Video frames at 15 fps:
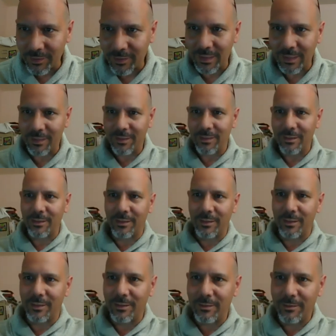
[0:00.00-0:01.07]
Okay, you're
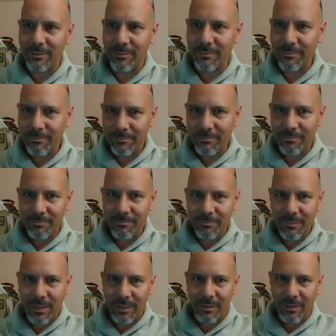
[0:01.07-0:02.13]
good,
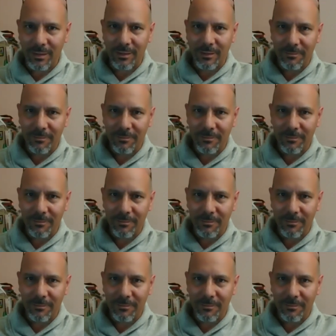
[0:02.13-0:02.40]
I think.